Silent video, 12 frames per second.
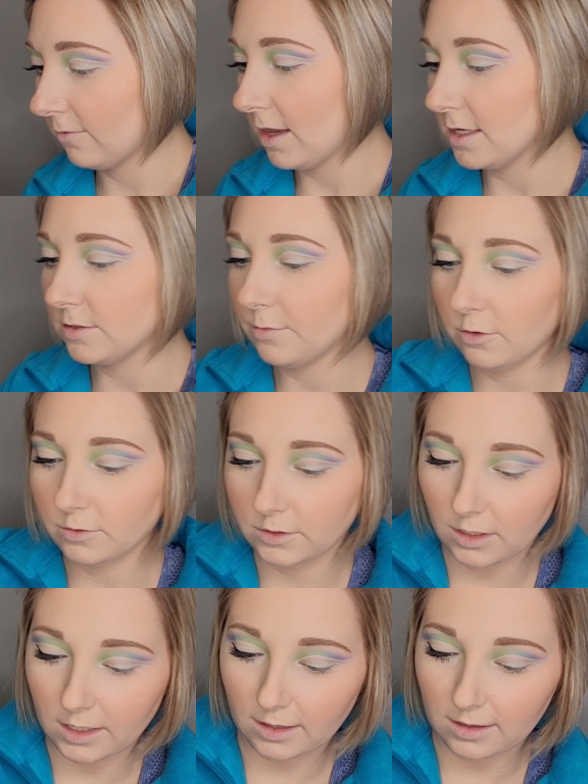as opposed to
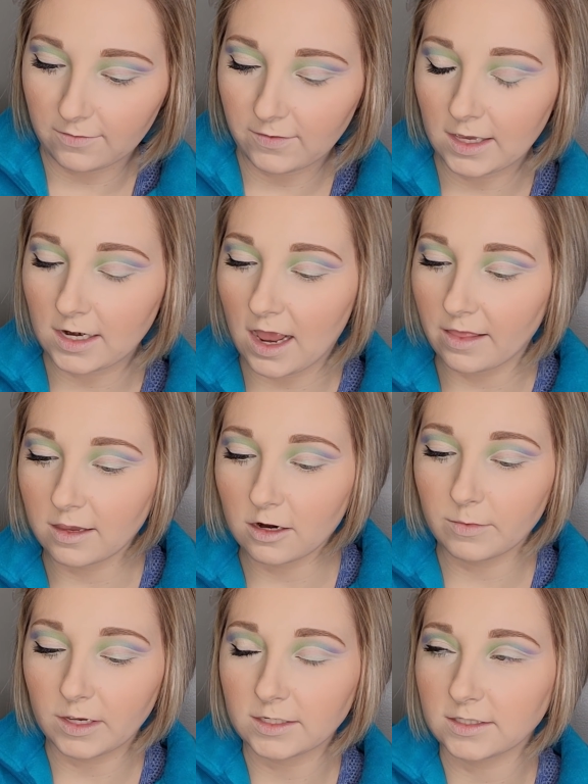like leaving it on there,
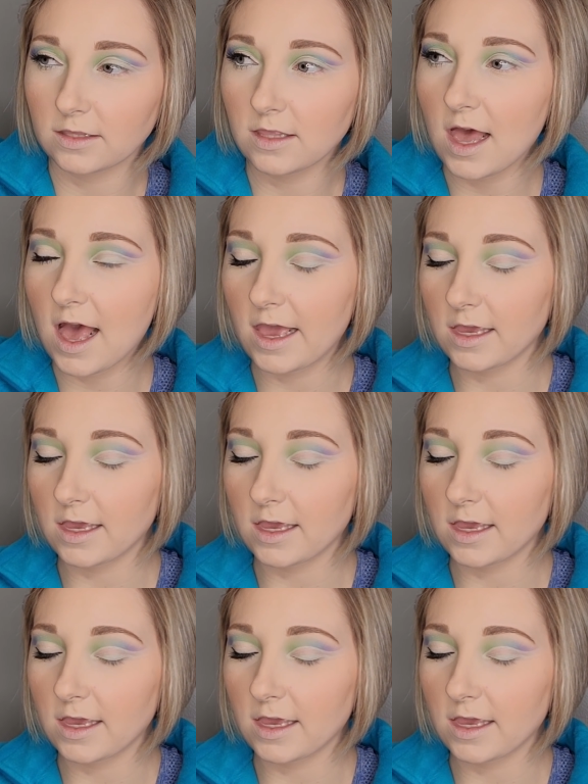because then the eye